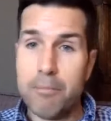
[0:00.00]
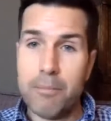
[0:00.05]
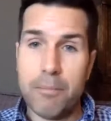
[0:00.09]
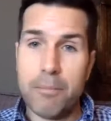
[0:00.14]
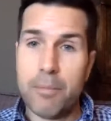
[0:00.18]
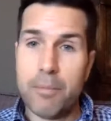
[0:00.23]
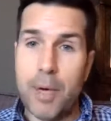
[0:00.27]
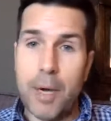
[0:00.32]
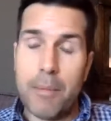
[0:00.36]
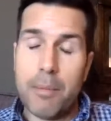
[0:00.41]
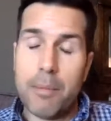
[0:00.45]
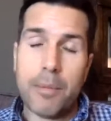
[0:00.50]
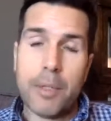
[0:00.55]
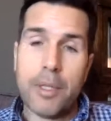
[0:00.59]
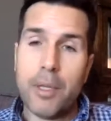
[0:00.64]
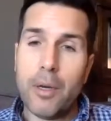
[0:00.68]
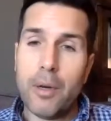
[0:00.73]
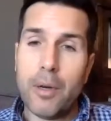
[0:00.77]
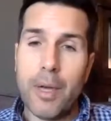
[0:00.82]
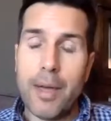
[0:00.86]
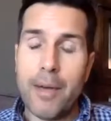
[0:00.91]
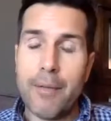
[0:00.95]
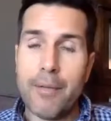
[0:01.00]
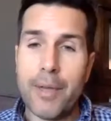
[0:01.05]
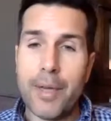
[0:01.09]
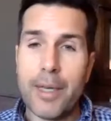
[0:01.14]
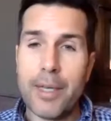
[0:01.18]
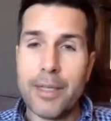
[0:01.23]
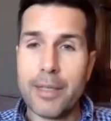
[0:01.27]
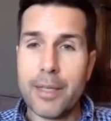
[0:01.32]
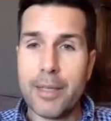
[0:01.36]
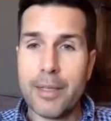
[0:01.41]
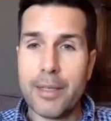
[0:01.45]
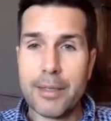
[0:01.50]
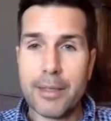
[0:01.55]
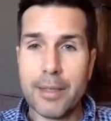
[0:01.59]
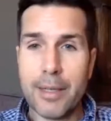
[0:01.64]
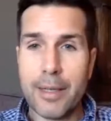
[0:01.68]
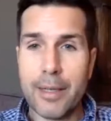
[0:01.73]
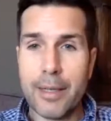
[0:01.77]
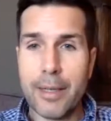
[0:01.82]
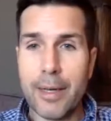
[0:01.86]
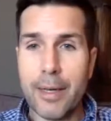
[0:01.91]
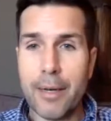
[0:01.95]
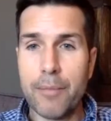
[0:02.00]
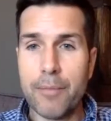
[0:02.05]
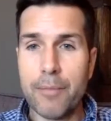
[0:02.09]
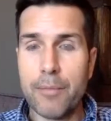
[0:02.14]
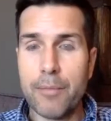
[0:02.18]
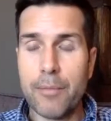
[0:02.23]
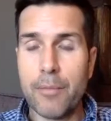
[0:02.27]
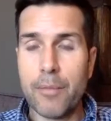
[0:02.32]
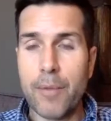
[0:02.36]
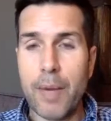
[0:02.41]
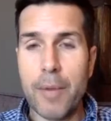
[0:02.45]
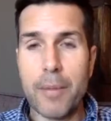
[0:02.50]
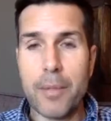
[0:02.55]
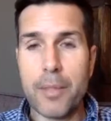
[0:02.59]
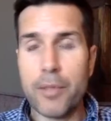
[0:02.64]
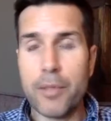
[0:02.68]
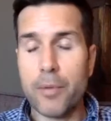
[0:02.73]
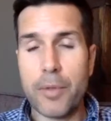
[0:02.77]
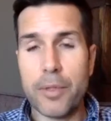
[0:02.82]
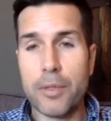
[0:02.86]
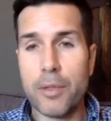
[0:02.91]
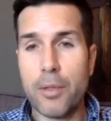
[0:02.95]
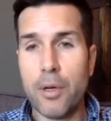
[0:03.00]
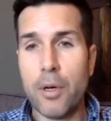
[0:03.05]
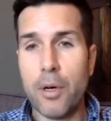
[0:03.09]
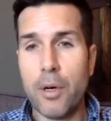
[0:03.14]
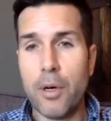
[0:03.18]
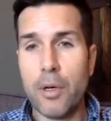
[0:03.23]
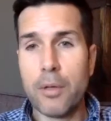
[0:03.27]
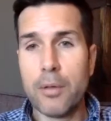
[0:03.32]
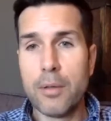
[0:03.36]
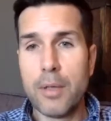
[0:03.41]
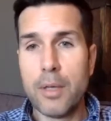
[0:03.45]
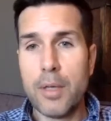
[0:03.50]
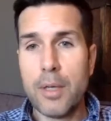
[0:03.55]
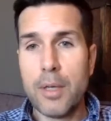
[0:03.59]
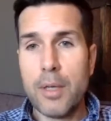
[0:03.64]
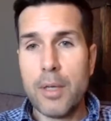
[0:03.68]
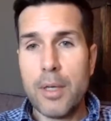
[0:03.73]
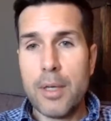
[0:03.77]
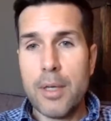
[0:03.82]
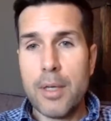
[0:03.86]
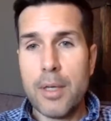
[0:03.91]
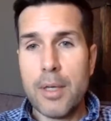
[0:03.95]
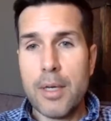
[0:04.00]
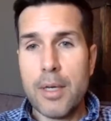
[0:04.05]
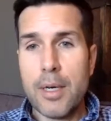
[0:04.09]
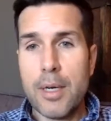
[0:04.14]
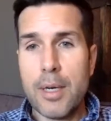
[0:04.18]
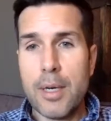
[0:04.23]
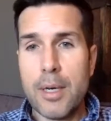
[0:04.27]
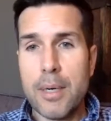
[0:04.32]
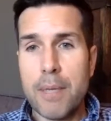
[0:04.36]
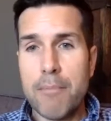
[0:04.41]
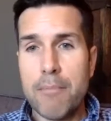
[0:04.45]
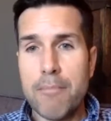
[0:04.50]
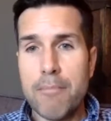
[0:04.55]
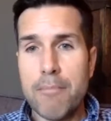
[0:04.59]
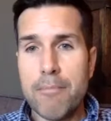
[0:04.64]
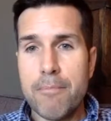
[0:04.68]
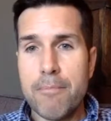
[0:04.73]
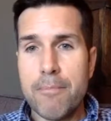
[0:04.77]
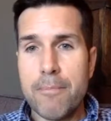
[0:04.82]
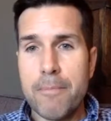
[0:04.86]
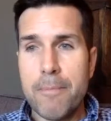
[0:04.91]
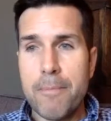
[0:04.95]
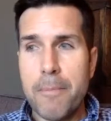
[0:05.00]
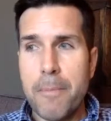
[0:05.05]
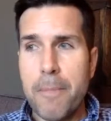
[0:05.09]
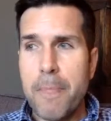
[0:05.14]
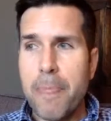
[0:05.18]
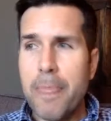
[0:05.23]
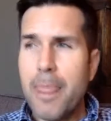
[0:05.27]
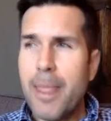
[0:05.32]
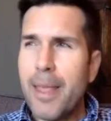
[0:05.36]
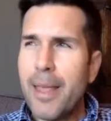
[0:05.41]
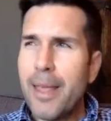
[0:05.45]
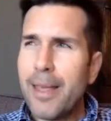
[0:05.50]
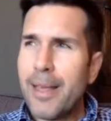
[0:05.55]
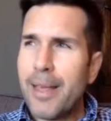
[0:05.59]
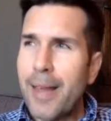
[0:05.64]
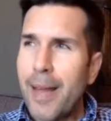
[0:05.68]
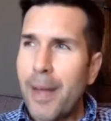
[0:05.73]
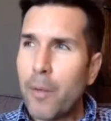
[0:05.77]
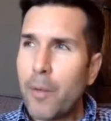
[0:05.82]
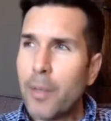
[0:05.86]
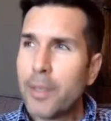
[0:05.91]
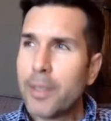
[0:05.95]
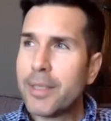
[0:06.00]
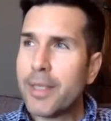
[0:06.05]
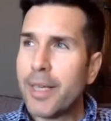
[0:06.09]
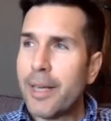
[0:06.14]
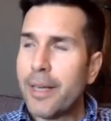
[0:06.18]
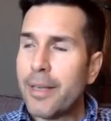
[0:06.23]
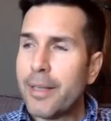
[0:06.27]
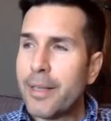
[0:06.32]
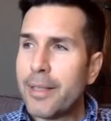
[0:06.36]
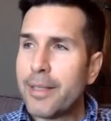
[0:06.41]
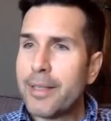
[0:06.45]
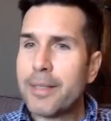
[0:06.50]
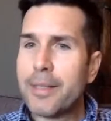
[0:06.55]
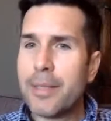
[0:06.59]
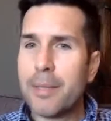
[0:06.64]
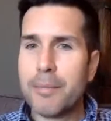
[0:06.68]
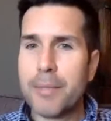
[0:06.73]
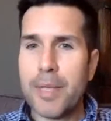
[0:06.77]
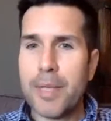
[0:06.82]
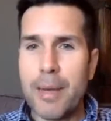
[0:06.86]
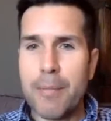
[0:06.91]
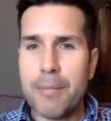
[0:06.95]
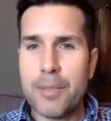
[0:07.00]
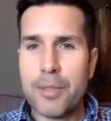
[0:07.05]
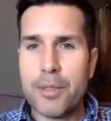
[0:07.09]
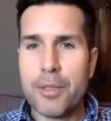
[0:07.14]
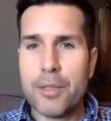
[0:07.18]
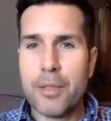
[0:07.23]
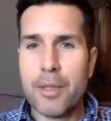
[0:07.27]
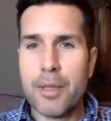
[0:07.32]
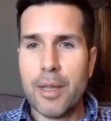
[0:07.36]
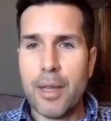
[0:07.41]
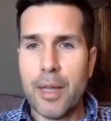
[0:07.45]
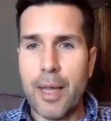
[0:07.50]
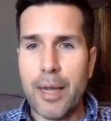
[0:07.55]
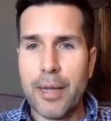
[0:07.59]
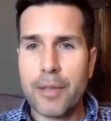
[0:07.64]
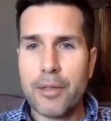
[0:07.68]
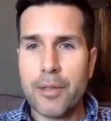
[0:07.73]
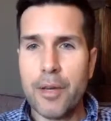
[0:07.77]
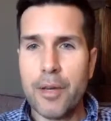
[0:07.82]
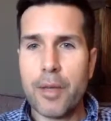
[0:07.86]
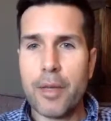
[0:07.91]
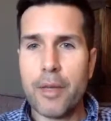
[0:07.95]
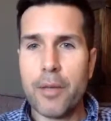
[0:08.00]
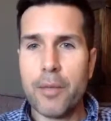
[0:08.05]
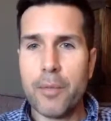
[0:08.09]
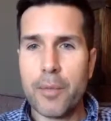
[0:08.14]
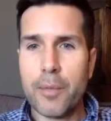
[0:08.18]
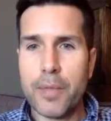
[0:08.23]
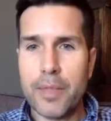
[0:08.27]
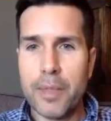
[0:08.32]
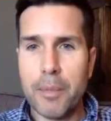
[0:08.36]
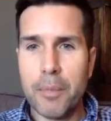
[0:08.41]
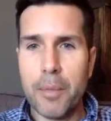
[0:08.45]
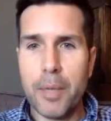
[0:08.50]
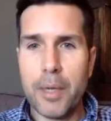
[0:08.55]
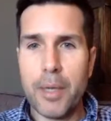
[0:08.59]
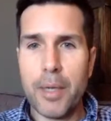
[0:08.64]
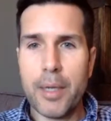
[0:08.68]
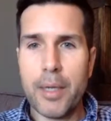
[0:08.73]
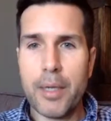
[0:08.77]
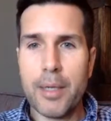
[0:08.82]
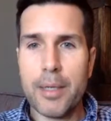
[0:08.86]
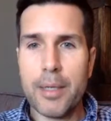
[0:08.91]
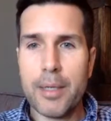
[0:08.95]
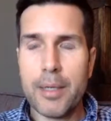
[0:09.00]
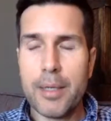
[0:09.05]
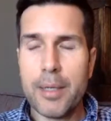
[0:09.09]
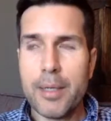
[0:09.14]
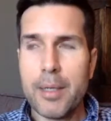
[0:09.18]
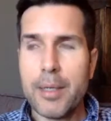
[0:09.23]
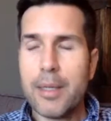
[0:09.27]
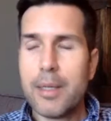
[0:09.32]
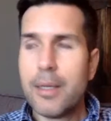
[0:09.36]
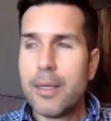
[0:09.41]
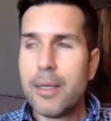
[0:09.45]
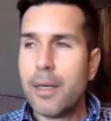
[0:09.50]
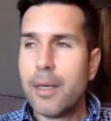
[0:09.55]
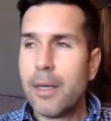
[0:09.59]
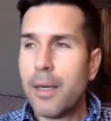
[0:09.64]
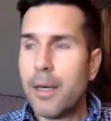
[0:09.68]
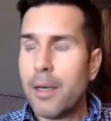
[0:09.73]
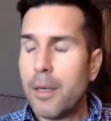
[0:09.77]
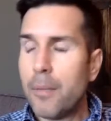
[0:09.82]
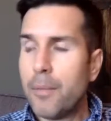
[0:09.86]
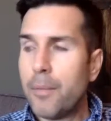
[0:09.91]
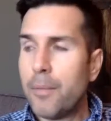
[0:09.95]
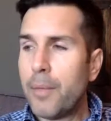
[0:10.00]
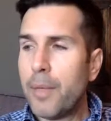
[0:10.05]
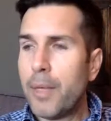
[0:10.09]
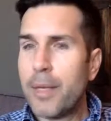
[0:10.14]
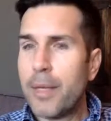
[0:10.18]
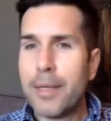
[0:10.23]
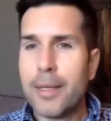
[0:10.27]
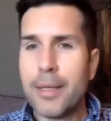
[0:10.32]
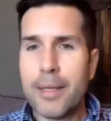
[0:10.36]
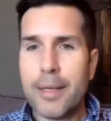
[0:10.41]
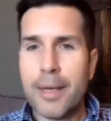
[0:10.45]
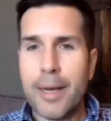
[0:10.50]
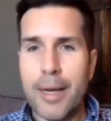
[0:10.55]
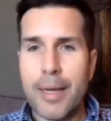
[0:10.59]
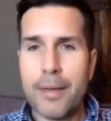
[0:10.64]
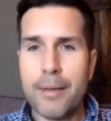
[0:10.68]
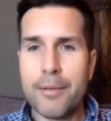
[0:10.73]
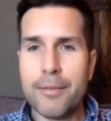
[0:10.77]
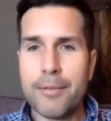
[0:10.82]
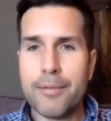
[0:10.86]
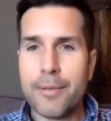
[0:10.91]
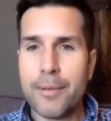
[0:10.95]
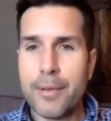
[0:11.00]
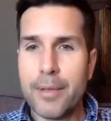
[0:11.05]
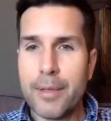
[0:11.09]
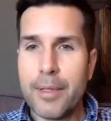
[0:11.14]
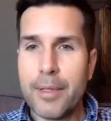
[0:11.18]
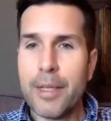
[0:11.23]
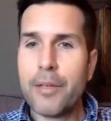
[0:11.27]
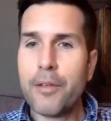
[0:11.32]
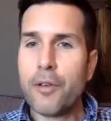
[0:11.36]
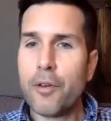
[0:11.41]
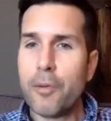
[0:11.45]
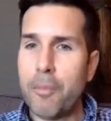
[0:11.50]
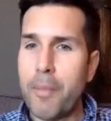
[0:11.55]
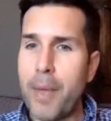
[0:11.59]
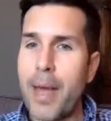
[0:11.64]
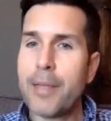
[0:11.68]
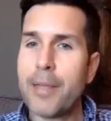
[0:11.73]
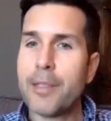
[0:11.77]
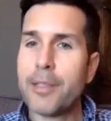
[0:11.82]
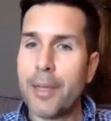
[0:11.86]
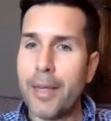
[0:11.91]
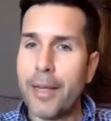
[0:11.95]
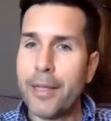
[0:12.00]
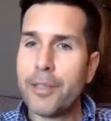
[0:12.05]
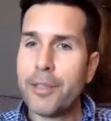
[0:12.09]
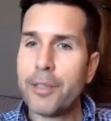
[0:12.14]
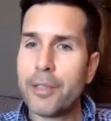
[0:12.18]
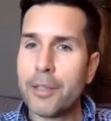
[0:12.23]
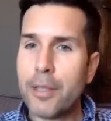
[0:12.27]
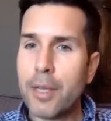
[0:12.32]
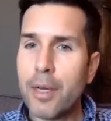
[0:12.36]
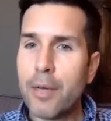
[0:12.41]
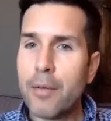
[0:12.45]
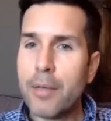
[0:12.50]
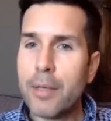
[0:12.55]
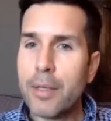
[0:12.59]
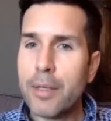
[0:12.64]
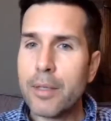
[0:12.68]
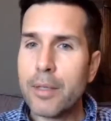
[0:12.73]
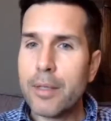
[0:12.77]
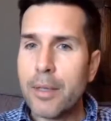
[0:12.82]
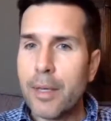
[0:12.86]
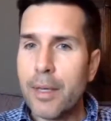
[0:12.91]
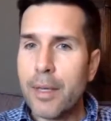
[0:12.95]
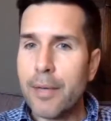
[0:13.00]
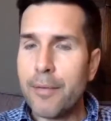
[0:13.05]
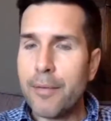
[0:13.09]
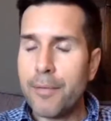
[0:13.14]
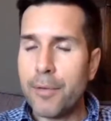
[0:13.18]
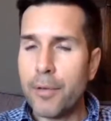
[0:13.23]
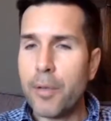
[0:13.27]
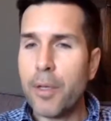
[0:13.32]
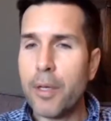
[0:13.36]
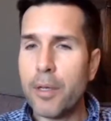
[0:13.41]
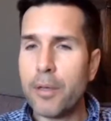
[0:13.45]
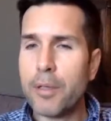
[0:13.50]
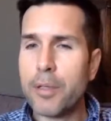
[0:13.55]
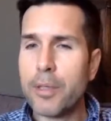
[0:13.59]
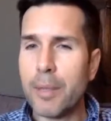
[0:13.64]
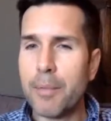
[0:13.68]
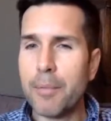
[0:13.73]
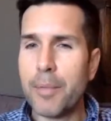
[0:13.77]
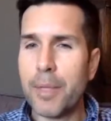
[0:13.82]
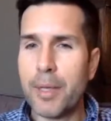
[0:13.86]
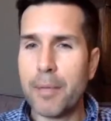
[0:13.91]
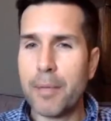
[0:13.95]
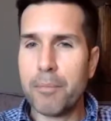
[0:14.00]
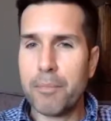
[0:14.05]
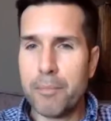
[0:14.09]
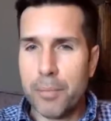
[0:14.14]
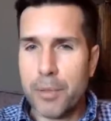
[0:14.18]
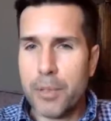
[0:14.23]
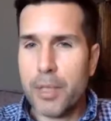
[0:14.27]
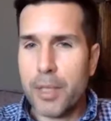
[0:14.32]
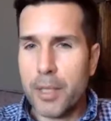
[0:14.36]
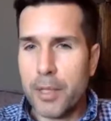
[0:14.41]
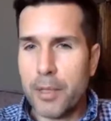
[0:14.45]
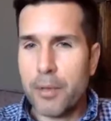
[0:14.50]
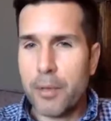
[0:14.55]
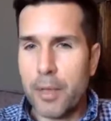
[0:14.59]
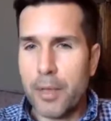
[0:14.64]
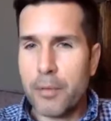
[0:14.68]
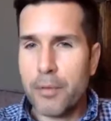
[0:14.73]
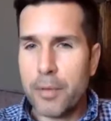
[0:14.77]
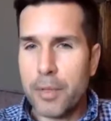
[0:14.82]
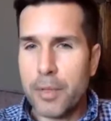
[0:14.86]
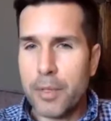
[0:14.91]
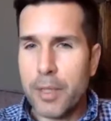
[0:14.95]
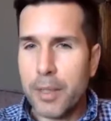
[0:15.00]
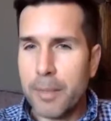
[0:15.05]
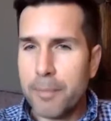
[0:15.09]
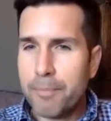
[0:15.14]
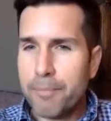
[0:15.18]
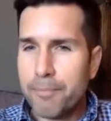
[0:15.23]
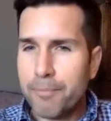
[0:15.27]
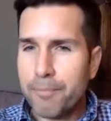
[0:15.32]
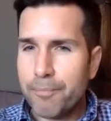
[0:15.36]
probably don't have any sense like I write mysteries at all. I will say that sometimes, like talking with somebody, it can kind of get your imagination going if you hear something particularly interesting.